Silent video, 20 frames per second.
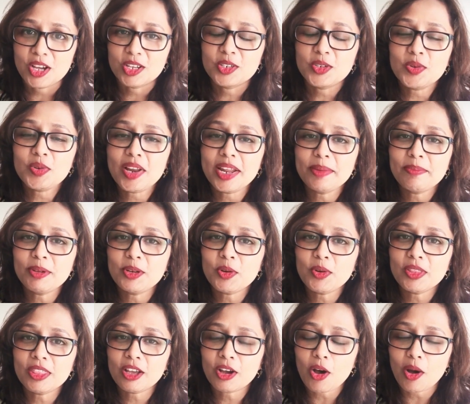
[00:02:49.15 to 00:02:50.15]
Do let me know
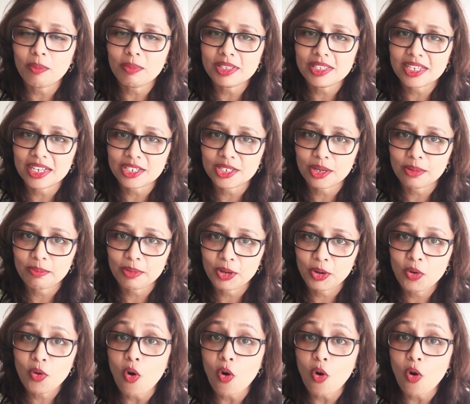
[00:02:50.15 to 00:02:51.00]
in the comment section below,